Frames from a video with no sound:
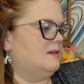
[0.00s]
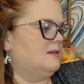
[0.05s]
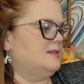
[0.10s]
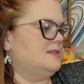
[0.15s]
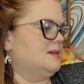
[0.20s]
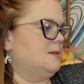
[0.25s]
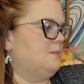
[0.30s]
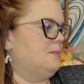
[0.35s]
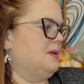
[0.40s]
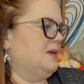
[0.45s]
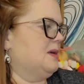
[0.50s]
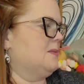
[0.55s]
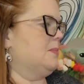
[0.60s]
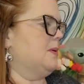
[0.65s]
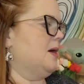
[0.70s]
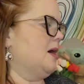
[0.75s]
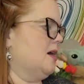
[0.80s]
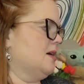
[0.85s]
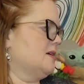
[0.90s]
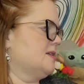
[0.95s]
It's a big
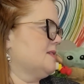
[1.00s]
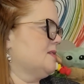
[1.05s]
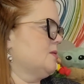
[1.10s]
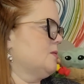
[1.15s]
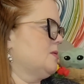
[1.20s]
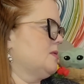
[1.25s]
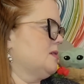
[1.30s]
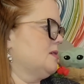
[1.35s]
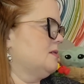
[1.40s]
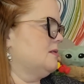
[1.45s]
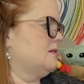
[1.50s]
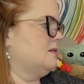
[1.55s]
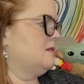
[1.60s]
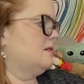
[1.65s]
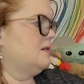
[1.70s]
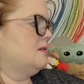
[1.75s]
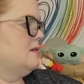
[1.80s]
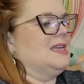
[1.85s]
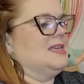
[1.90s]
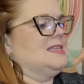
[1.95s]
box, Susan.
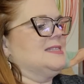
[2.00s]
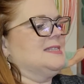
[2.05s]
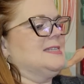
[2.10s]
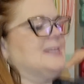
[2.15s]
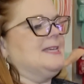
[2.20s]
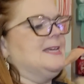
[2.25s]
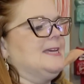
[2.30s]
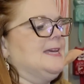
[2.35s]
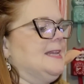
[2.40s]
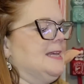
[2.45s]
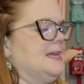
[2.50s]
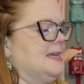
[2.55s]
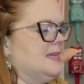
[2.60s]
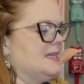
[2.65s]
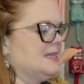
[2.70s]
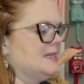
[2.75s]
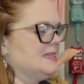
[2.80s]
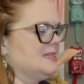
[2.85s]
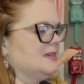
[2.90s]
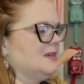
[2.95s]
Get
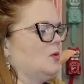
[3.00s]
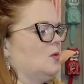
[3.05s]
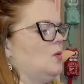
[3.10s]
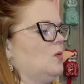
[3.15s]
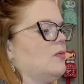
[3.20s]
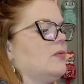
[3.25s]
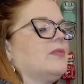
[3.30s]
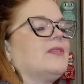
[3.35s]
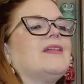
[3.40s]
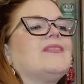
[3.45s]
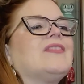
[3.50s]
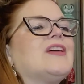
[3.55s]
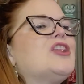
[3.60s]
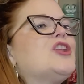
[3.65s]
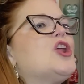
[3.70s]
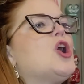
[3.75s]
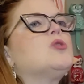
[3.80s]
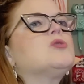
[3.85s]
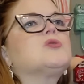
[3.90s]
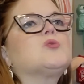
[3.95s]
in. The, the
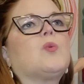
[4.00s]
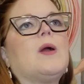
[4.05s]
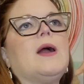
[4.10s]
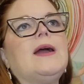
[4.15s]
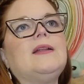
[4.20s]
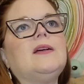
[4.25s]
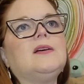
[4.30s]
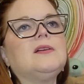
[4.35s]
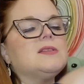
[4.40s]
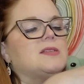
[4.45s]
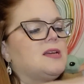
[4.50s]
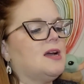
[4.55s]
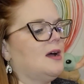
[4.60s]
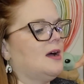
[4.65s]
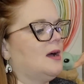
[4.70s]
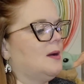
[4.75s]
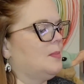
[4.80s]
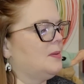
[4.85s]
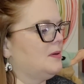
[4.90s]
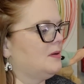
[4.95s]
note's right on
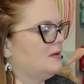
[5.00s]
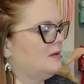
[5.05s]
top